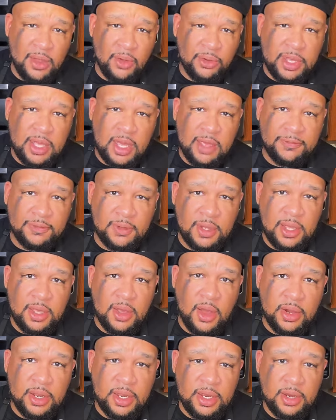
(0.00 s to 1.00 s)
follow Keith
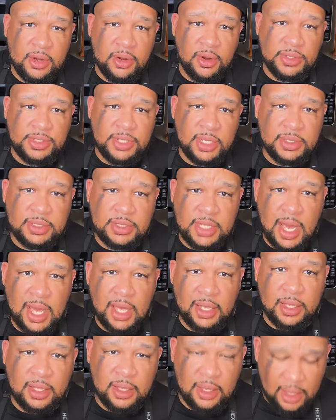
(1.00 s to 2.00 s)
Lee on here on
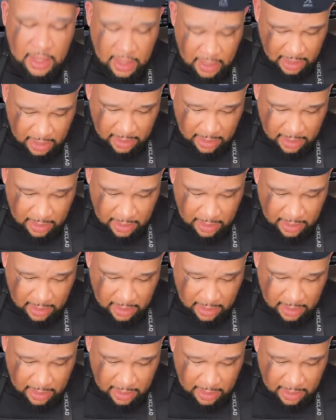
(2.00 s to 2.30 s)
TikTok?